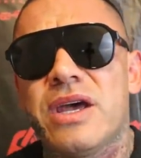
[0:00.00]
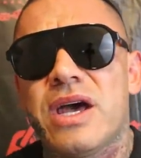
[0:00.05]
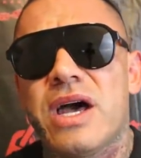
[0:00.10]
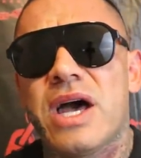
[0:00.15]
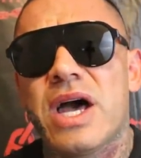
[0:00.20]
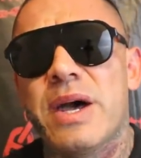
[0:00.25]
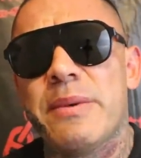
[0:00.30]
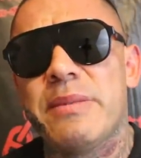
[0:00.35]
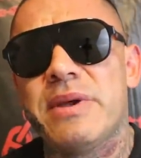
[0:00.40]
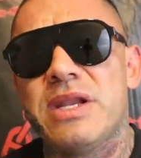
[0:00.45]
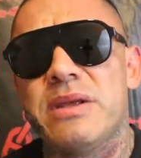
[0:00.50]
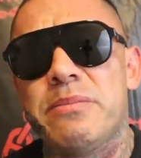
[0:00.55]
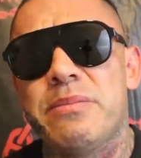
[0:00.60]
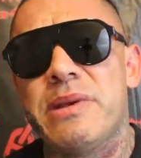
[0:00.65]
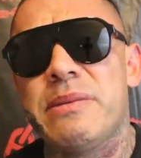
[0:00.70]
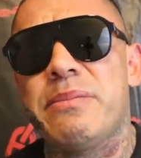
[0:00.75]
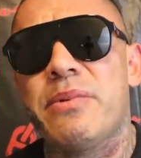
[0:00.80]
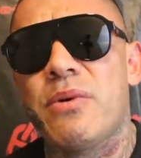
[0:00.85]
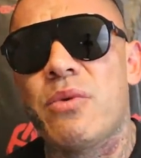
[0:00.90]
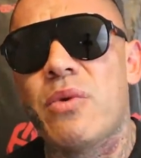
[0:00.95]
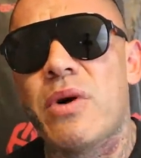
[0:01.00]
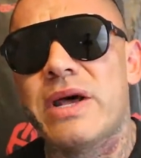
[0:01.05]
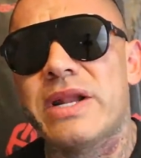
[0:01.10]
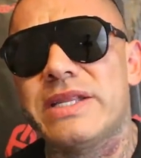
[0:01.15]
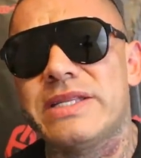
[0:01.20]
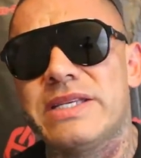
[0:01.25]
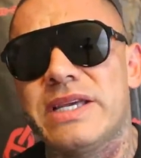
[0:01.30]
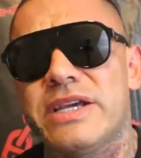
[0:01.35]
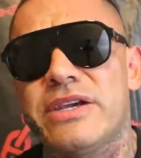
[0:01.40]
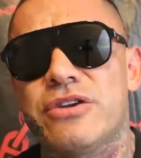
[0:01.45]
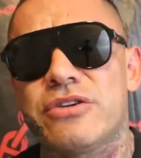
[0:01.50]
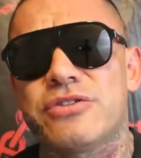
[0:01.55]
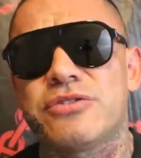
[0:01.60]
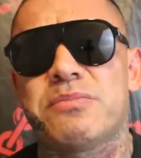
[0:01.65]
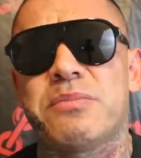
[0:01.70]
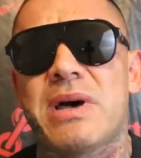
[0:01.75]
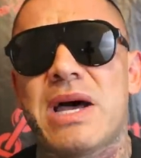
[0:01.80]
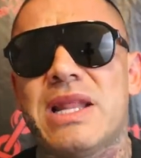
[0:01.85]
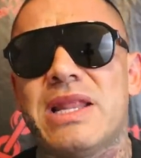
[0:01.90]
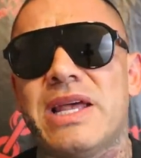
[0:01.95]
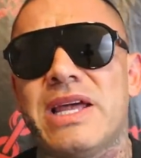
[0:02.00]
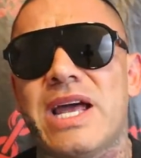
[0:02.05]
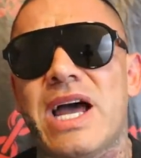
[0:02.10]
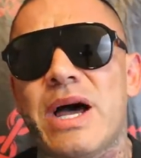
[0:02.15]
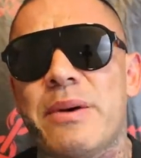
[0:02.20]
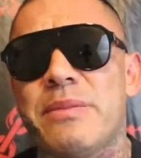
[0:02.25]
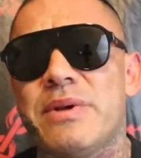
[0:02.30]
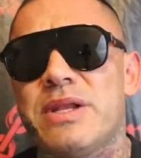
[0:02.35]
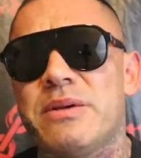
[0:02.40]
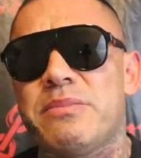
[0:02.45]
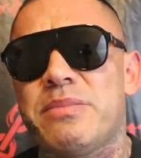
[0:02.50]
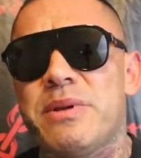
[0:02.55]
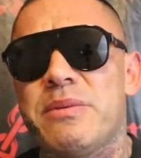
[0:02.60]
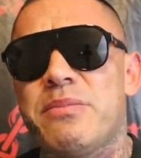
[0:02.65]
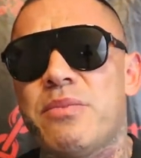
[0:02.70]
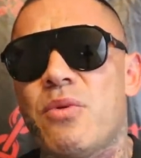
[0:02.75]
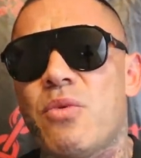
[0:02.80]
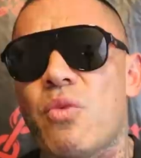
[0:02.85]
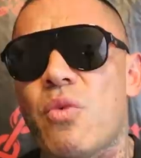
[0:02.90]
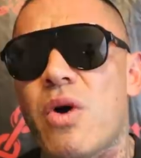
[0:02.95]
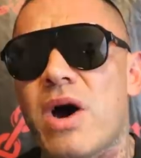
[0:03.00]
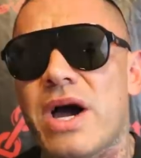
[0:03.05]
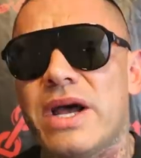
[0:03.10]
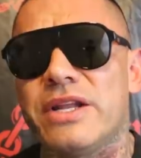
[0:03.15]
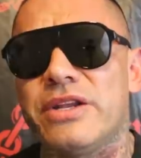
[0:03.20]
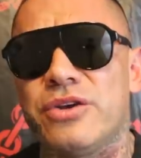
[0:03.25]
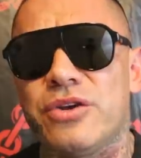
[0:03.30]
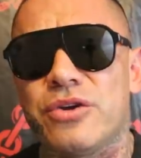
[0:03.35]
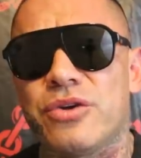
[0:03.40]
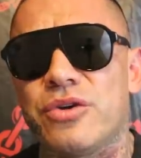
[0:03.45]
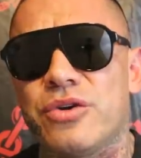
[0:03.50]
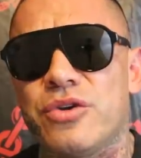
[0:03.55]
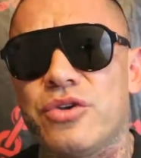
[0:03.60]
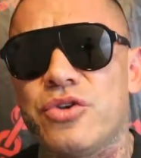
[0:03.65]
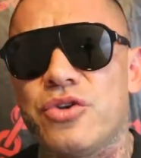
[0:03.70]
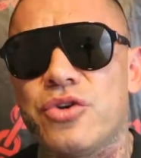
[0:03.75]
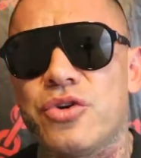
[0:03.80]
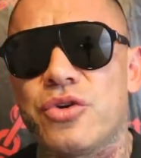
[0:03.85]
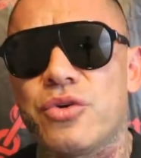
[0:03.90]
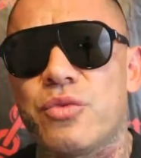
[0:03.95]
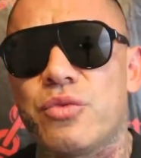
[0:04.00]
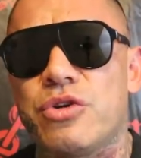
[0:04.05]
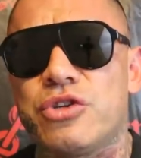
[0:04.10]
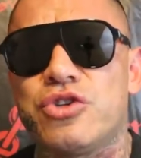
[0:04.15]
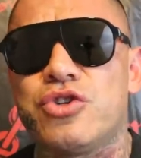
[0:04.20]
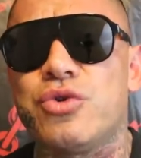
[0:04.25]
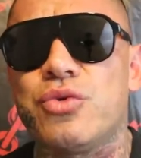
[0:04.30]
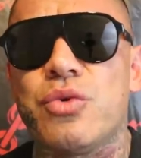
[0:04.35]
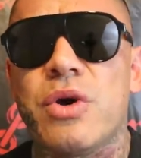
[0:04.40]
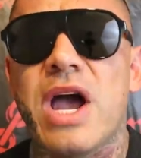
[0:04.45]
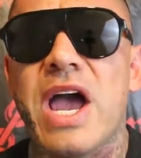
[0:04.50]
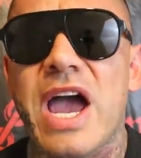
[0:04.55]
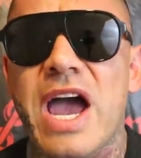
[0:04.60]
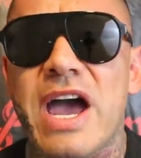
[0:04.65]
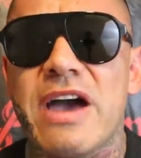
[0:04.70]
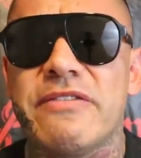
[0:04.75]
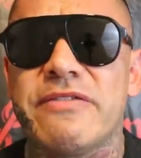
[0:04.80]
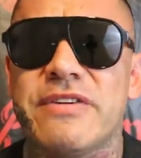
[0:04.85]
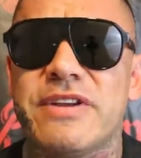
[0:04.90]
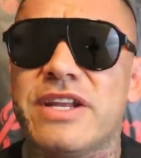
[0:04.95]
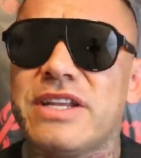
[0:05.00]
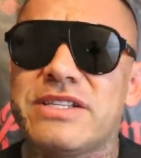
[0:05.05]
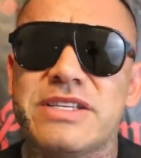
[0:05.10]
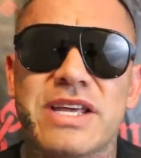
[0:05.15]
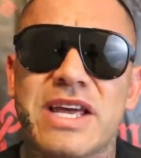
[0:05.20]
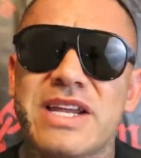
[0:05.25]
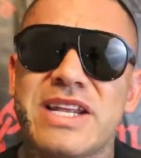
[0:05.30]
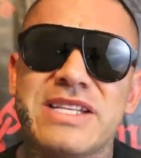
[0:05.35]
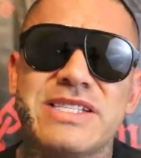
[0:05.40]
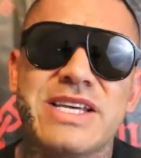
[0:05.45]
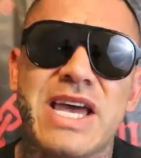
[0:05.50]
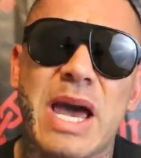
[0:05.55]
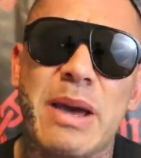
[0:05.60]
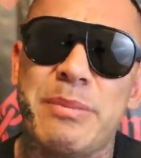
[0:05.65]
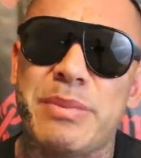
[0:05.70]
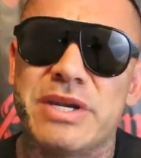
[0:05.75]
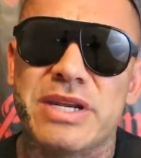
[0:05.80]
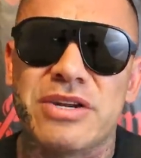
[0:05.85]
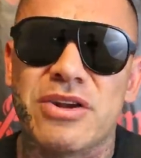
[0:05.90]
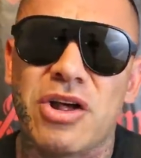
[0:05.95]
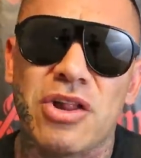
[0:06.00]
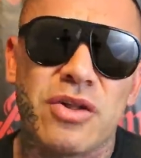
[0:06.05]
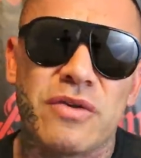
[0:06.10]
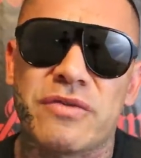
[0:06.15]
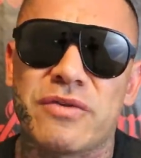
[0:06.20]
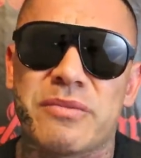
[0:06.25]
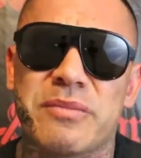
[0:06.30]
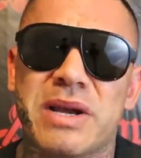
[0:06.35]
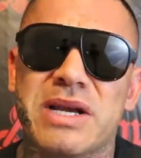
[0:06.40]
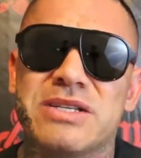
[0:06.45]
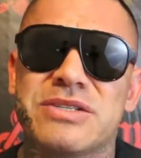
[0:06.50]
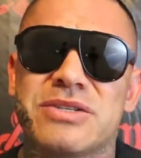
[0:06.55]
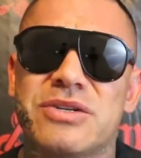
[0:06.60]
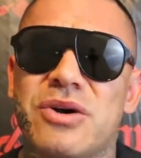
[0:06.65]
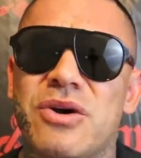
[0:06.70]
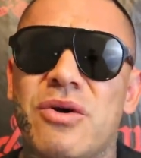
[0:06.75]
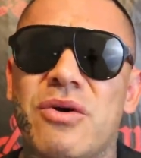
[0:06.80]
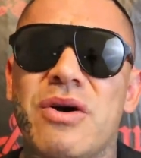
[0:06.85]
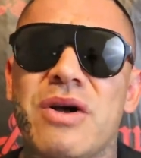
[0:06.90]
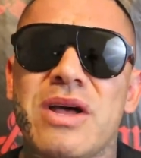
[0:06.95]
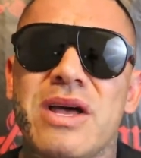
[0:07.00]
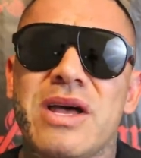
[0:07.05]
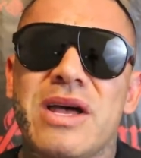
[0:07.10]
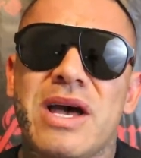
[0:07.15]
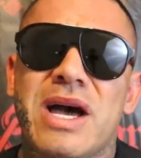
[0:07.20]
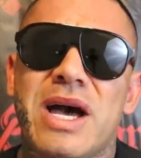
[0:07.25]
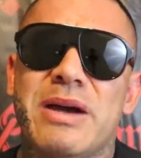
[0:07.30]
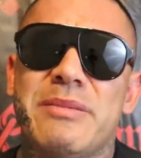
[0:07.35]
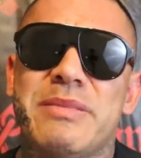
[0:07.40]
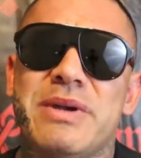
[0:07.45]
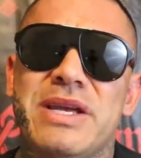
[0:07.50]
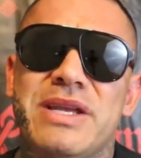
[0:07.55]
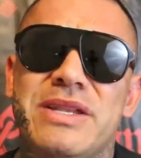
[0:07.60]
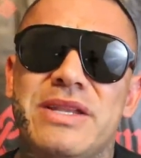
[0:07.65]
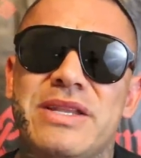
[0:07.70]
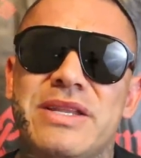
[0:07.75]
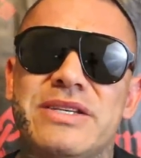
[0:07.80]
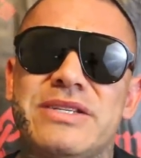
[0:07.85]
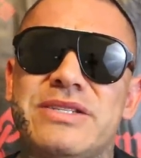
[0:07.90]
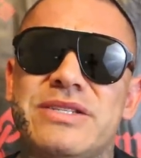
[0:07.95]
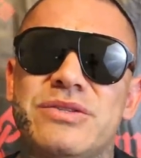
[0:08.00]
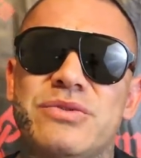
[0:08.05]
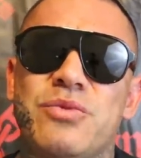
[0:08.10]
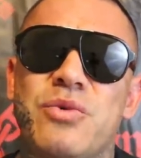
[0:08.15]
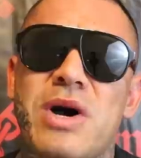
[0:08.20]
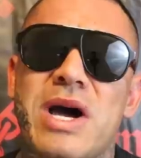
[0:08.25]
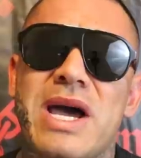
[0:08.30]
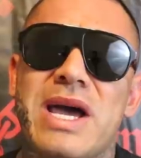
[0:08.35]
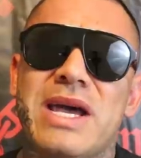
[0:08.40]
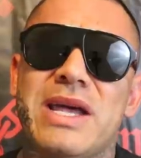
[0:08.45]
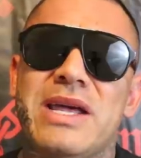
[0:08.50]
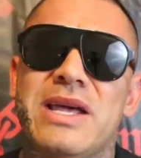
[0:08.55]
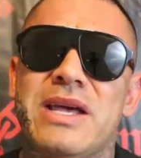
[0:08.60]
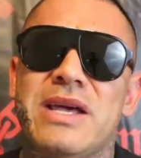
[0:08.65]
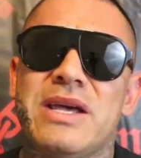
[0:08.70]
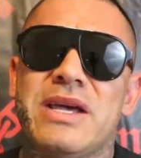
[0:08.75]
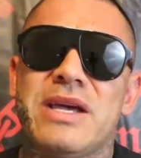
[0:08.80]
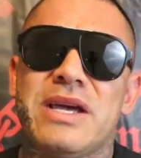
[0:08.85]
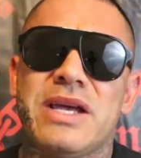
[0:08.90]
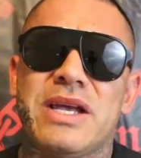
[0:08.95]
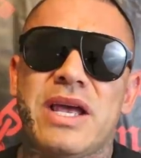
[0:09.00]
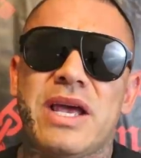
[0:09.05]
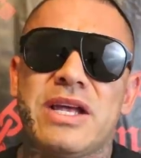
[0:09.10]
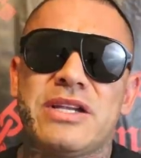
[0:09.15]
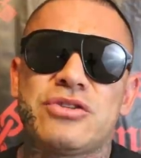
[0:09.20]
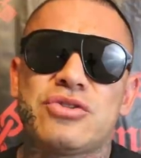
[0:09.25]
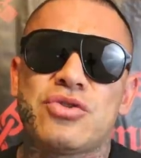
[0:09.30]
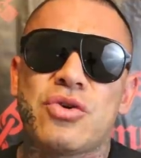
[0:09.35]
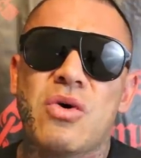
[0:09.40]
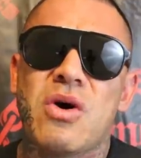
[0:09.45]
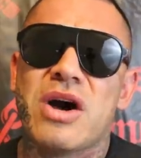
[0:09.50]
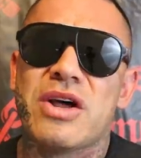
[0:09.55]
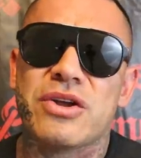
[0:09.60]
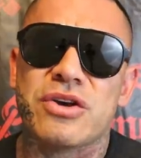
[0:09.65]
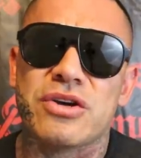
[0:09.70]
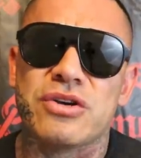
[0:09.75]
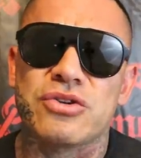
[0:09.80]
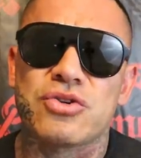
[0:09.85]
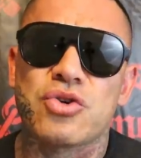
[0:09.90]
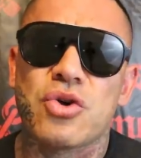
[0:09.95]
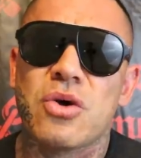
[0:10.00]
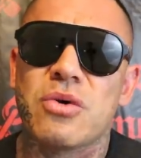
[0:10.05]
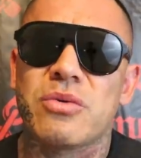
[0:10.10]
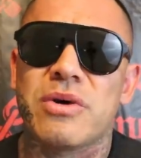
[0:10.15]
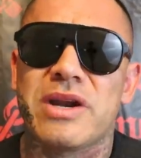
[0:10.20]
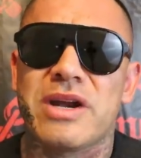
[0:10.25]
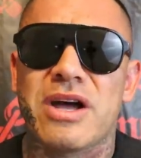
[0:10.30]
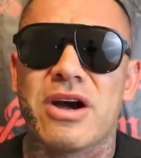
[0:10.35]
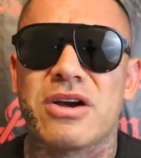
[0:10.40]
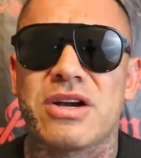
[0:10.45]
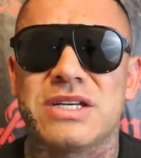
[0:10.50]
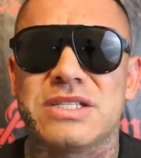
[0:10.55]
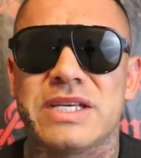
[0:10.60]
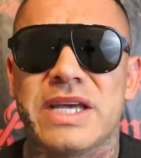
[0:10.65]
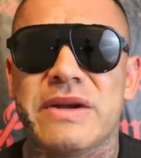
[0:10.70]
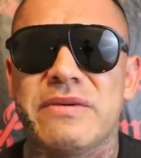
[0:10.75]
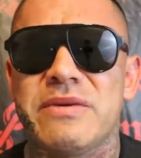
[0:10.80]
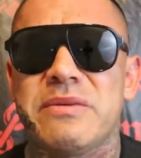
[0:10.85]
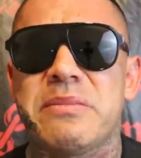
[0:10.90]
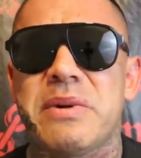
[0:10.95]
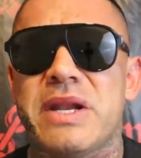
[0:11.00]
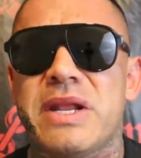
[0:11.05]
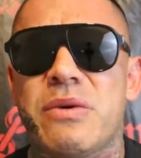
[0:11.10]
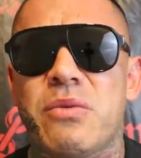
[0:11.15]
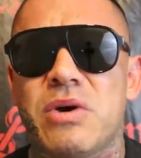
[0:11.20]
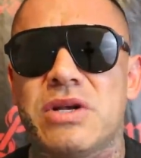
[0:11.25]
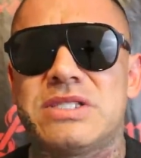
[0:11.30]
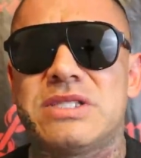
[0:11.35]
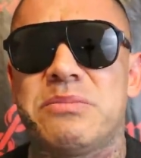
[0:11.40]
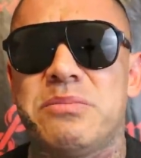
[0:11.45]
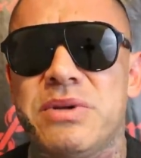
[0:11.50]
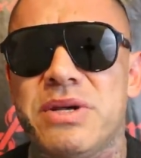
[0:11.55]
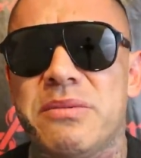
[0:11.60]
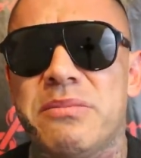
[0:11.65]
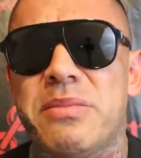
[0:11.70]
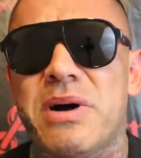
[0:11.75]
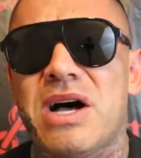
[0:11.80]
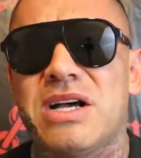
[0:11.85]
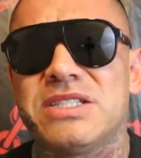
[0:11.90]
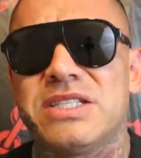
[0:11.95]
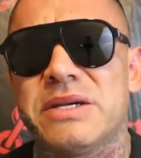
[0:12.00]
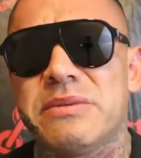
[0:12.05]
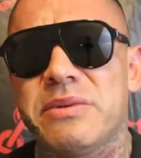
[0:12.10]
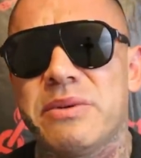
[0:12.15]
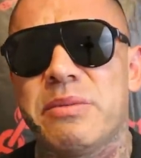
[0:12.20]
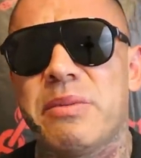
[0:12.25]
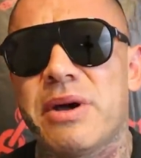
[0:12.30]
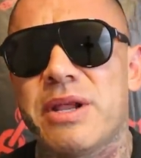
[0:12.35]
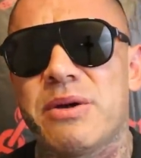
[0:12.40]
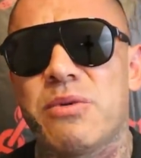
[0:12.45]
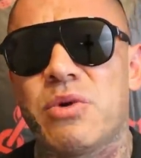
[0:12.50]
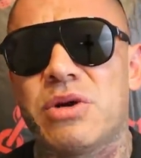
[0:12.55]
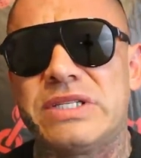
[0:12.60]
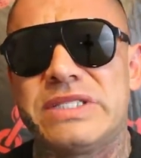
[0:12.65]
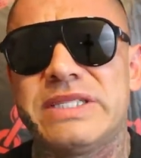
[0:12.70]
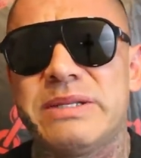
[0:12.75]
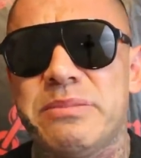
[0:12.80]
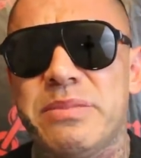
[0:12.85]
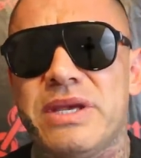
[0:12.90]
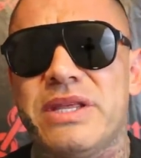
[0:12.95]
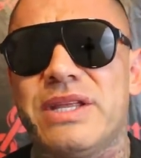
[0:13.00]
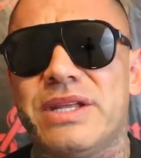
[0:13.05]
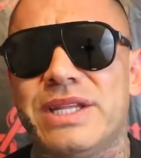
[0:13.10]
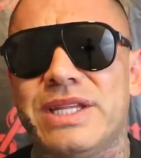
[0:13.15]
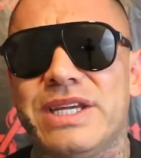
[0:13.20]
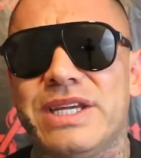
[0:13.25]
how many people want to take your spotlight? How many people want your what you have? And it's happening all over Mexico. I mean, this is why it's so out of control right now, because everybody wants to be a boss. Everybody wants to be the